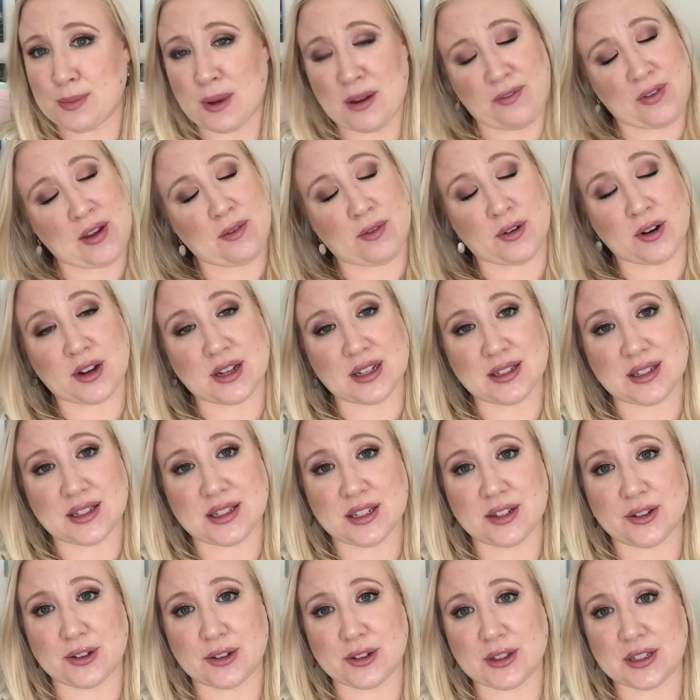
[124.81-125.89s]
my favorite
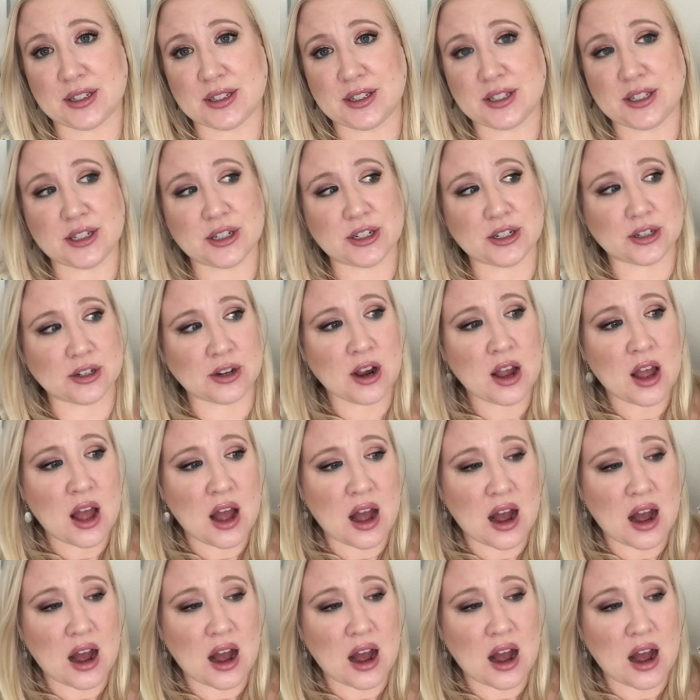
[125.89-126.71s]
concealer this year.